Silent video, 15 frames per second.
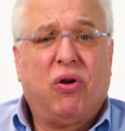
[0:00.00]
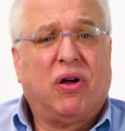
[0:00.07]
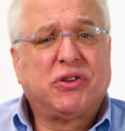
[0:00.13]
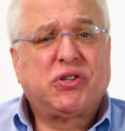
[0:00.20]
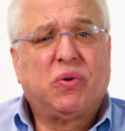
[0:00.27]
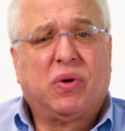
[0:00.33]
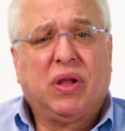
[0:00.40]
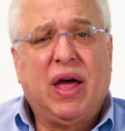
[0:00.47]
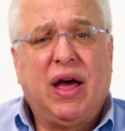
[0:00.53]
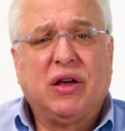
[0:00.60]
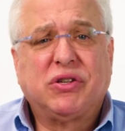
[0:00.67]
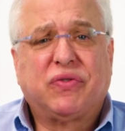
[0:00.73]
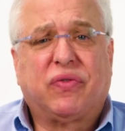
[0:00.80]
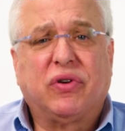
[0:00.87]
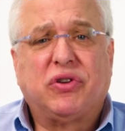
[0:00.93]
also
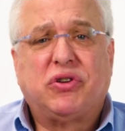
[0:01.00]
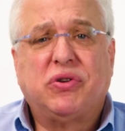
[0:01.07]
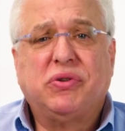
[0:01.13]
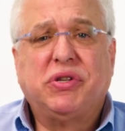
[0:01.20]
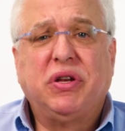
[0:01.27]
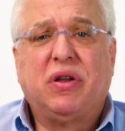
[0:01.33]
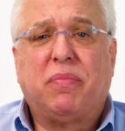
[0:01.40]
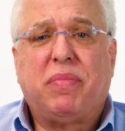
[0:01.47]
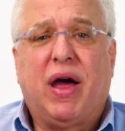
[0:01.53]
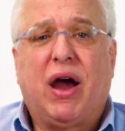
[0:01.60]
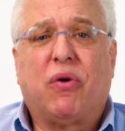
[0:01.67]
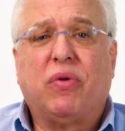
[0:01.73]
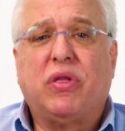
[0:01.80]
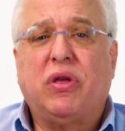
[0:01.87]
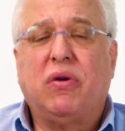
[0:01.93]
allows for choosing to
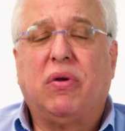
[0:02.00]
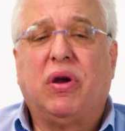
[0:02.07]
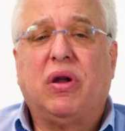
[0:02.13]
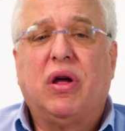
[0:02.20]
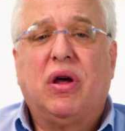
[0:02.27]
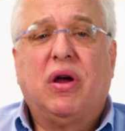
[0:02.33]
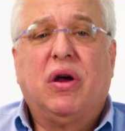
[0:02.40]
power the unit